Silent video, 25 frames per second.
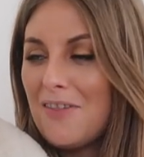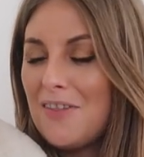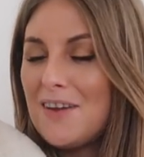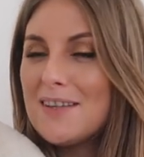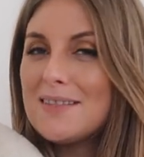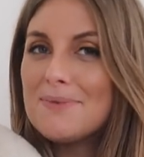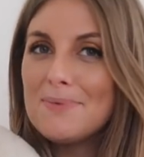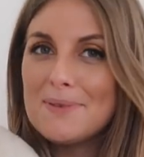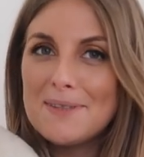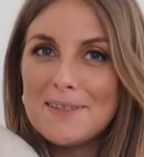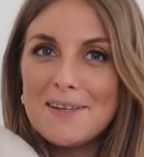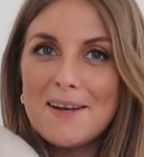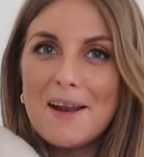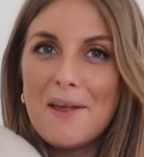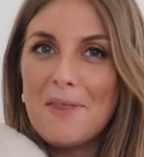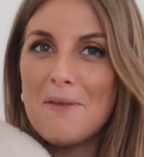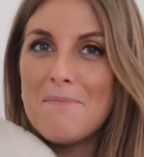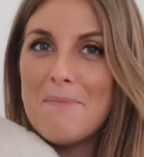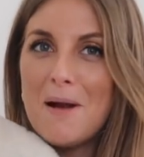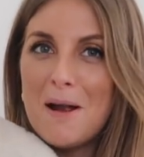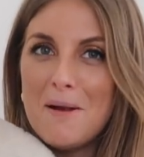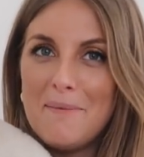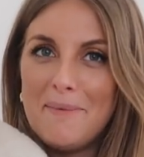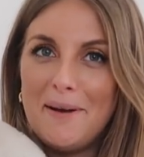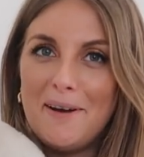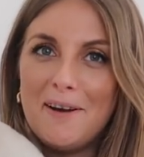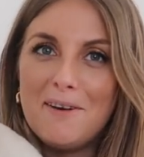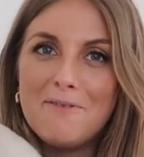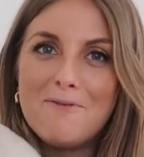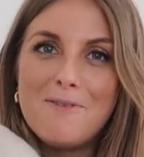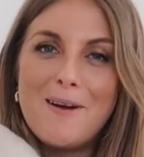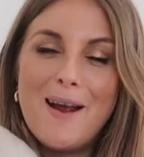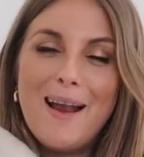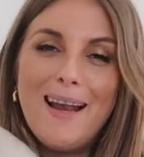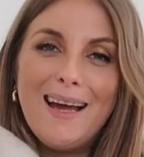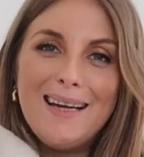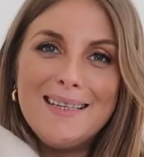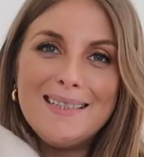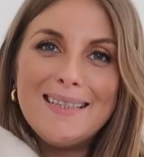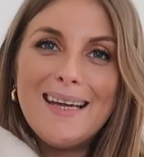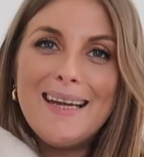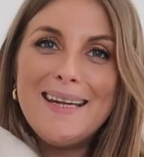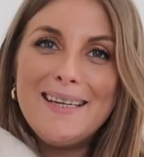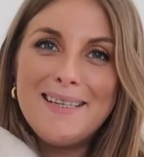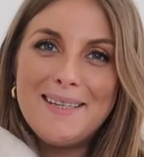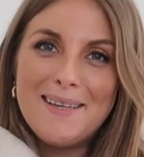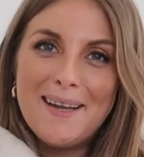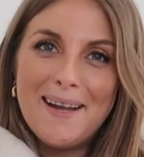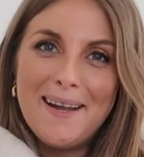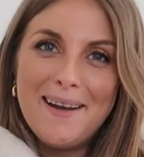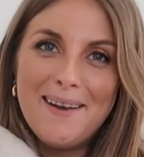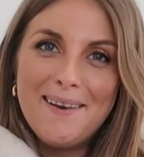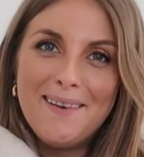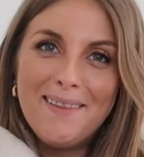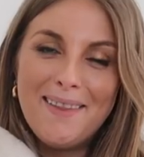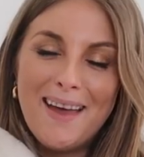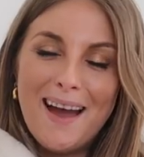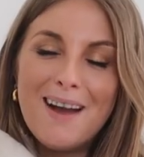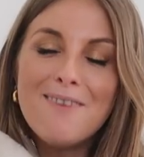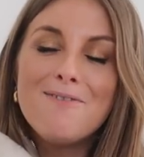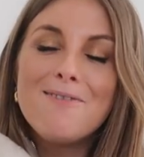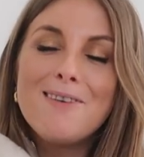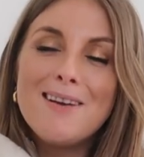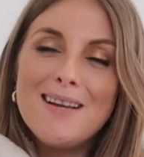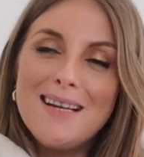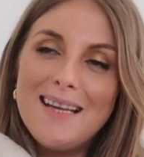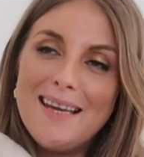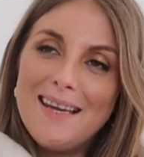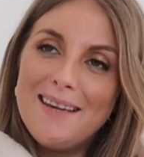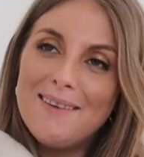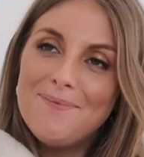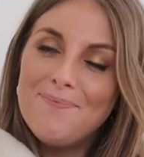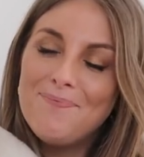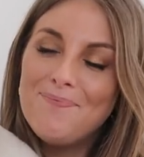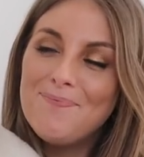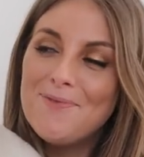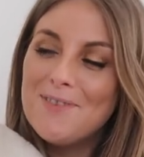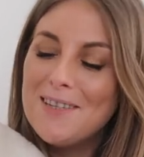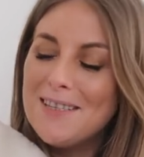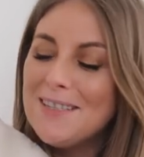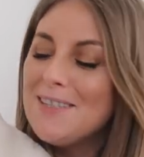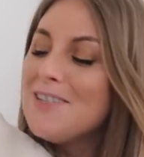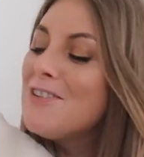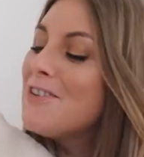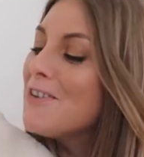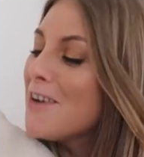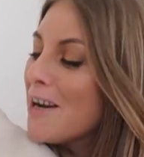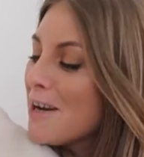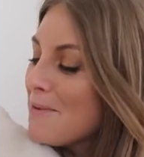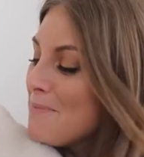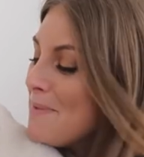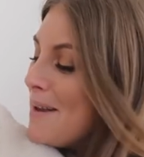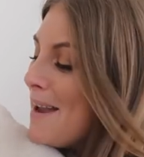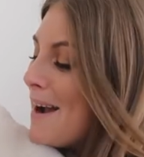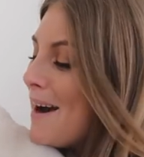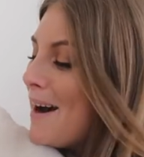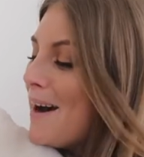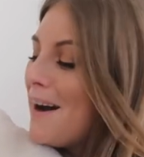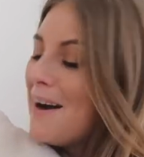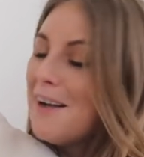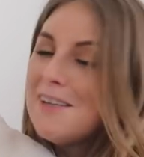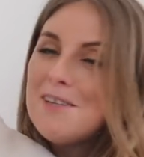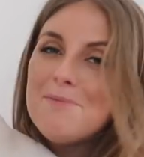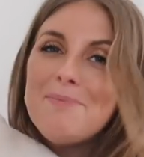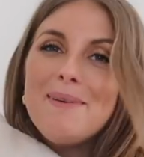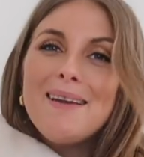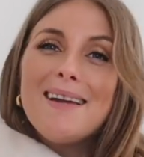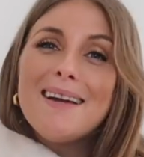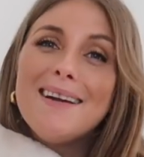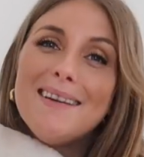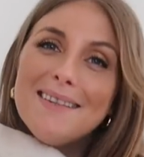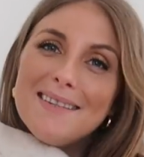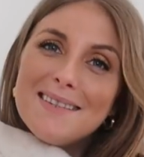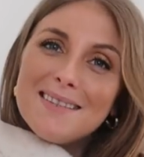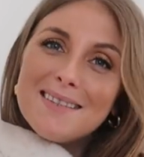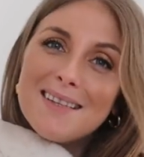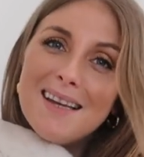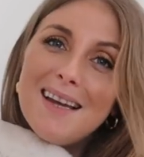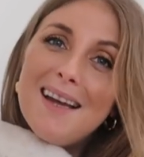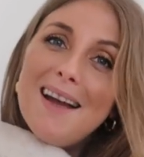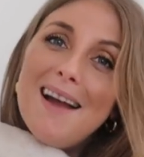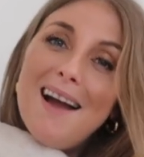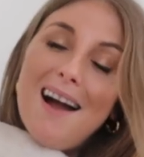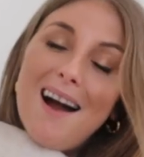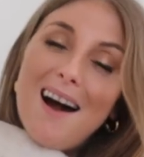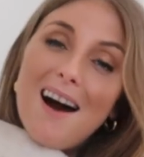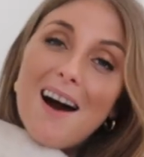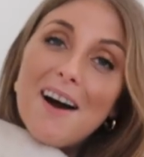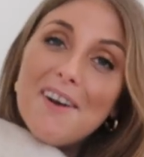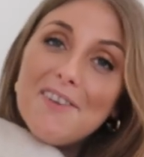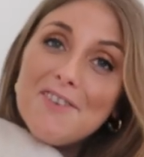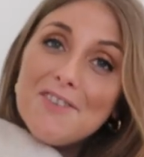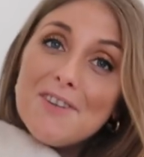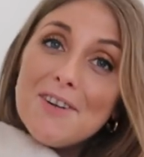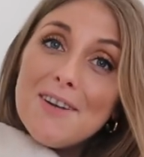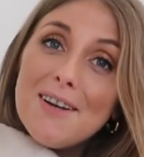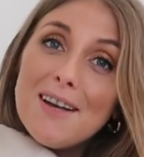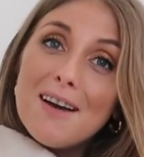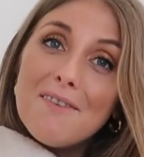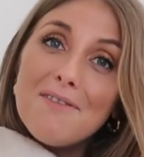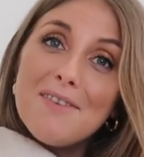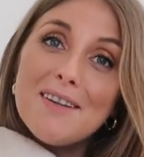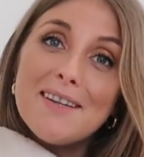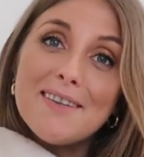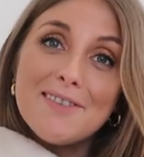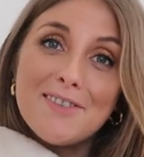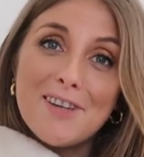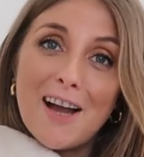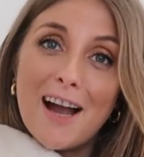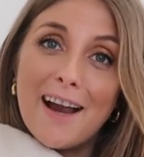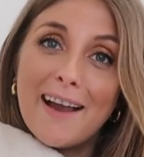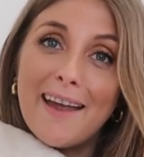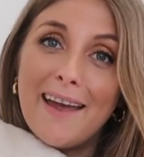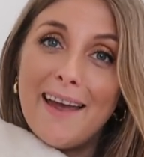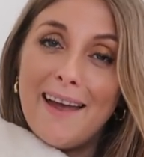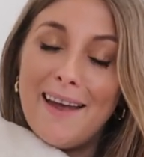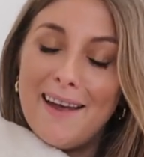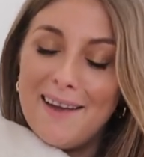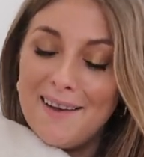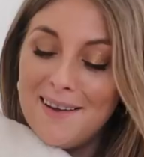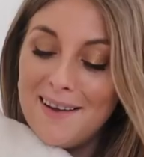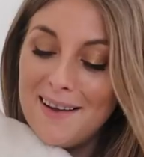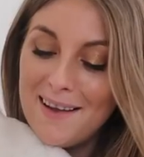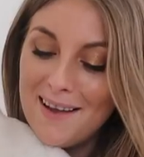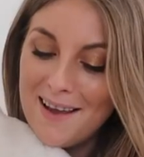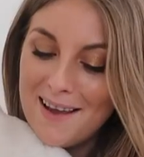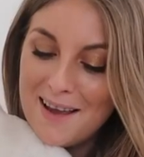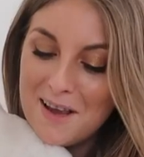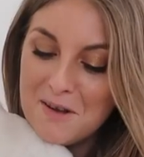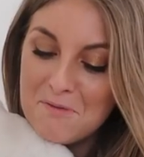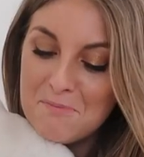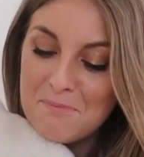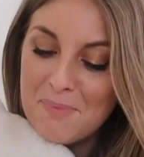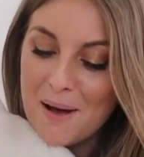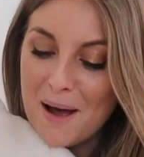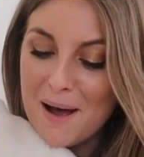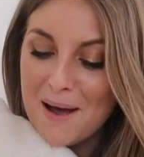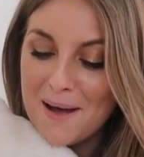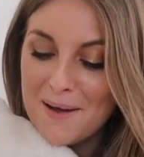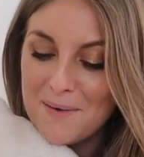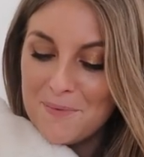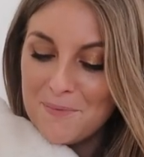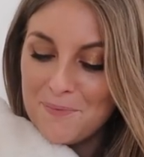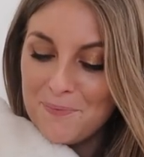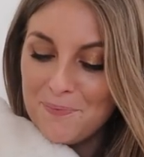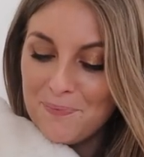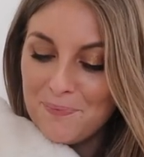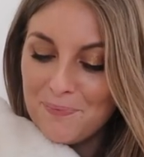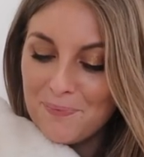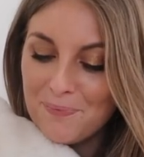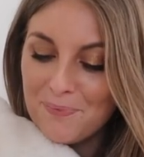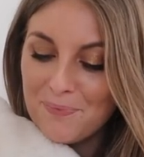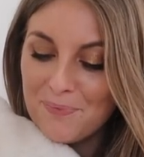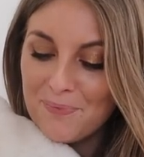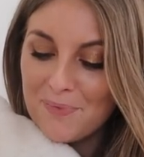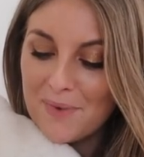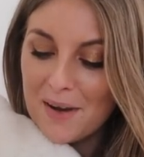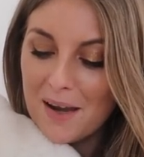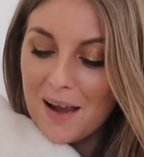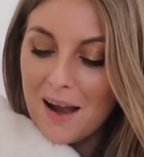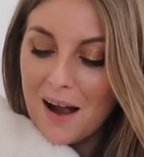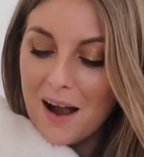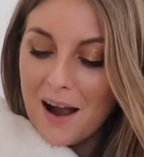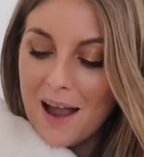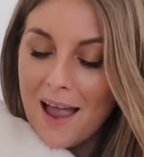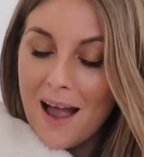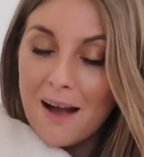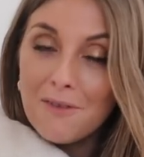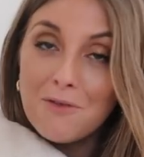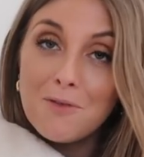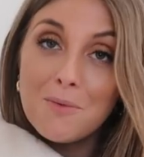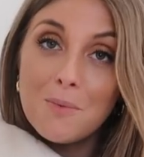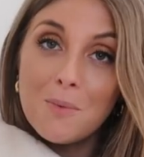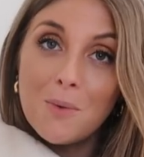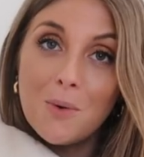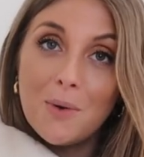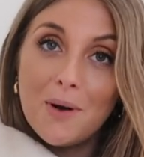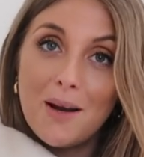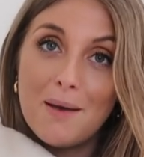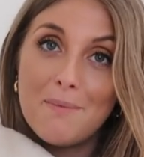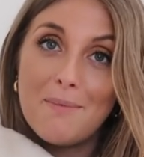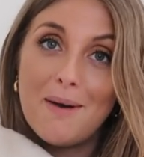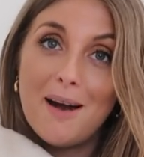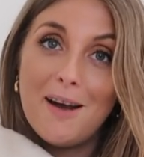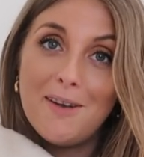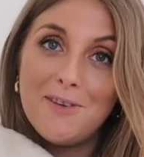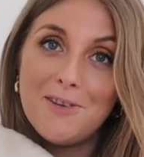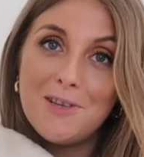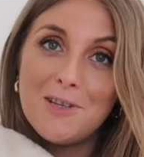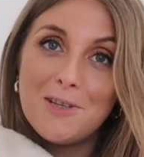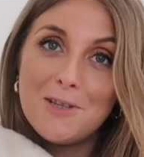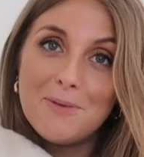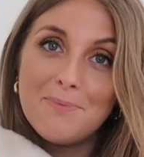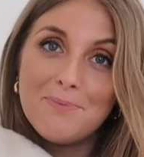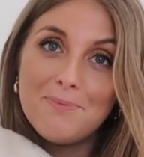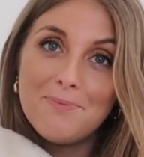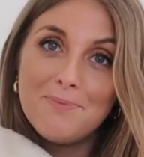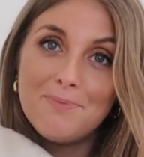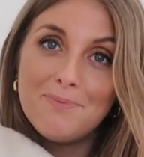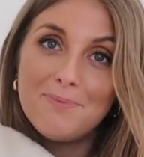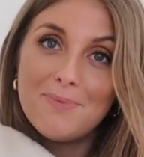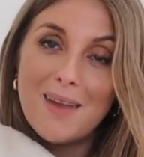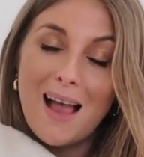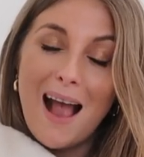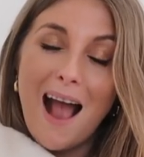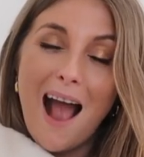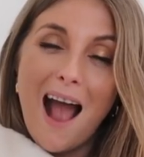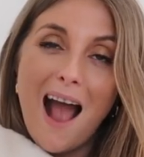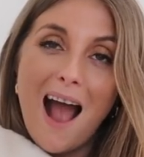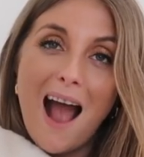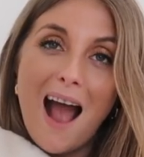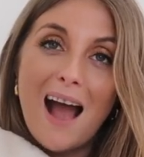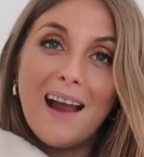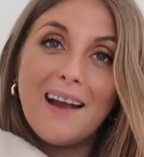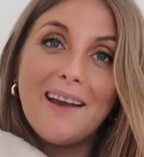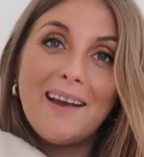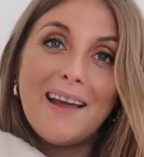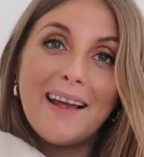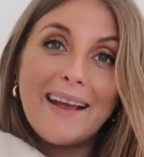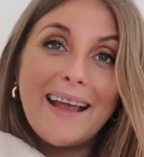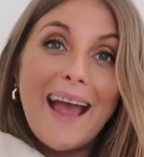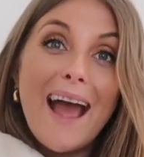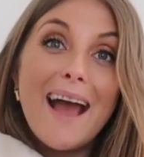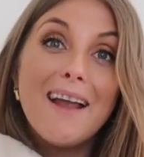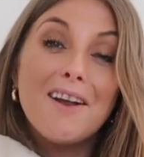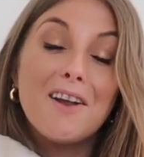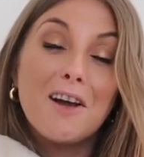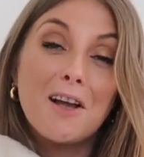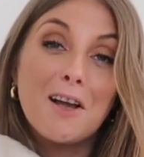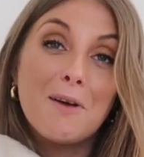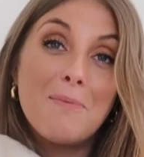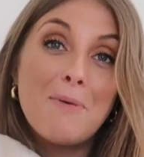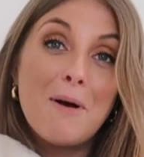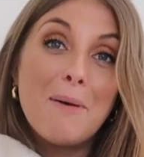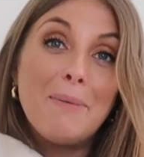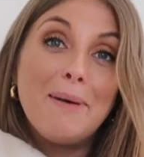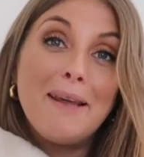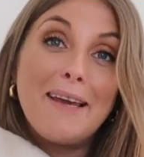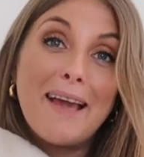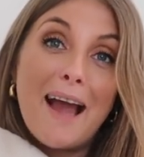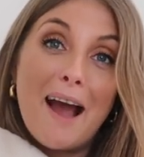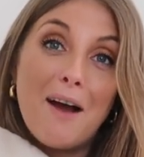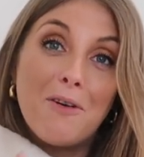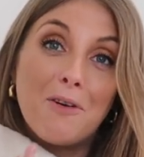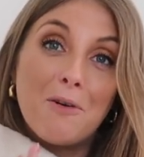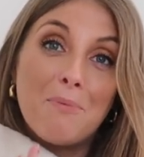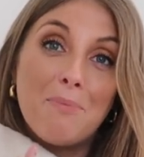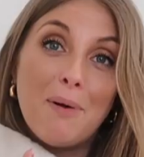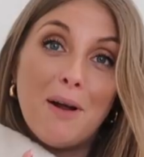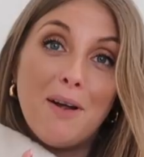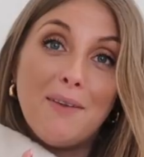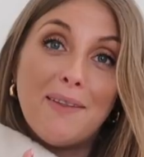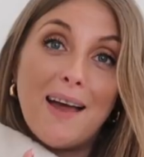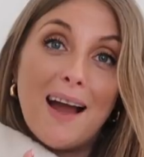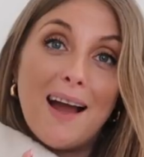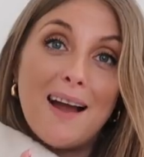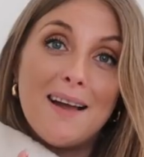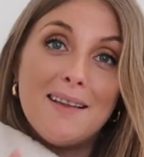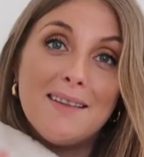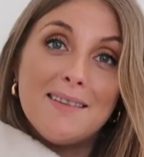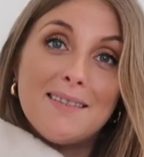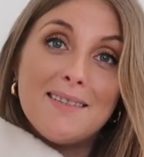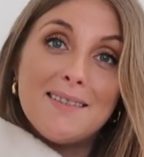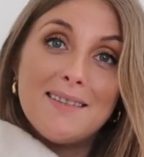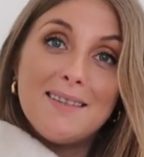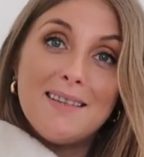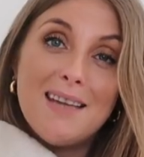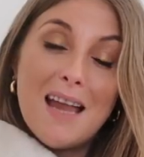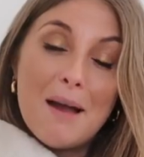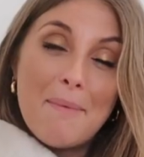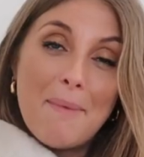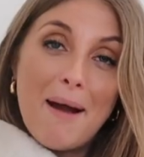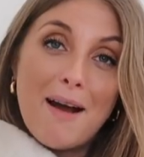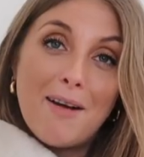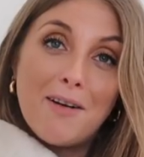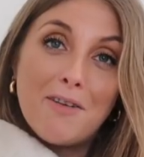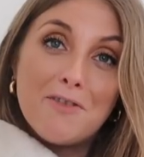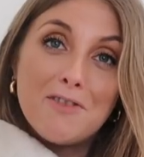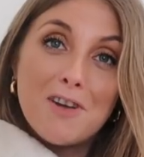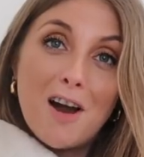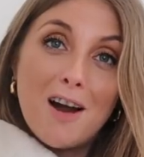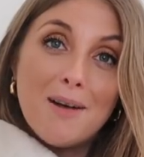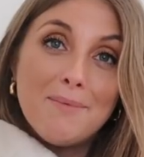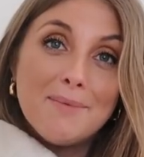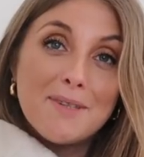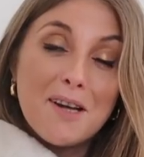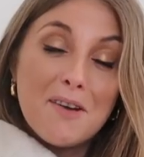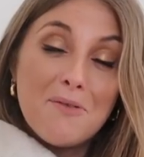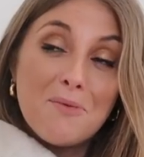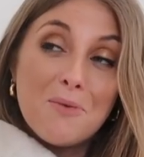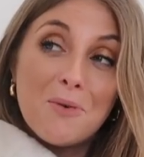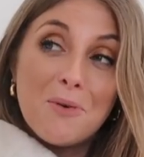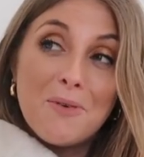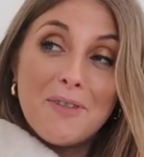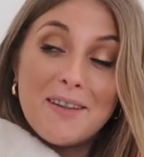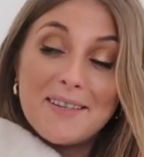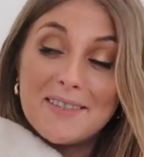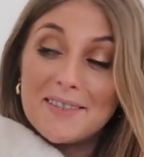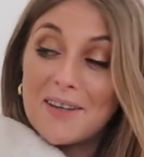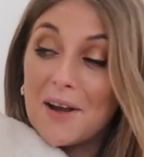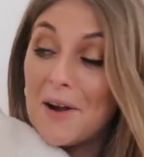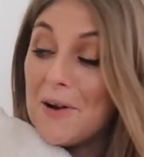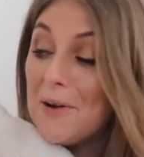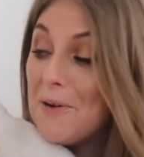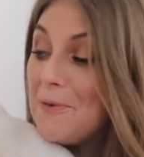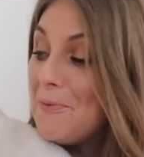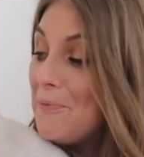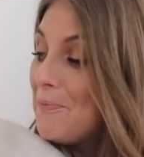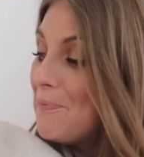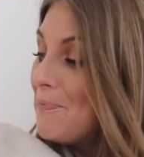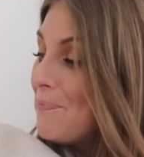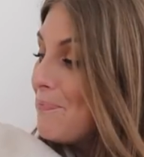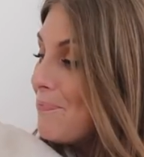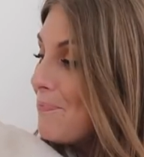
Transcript: this was another moment of realisation that really struck me hard because I do love this jacket, but I haven't worn it much. And again, I could probably count on both hands the amount of times I've worn this coat.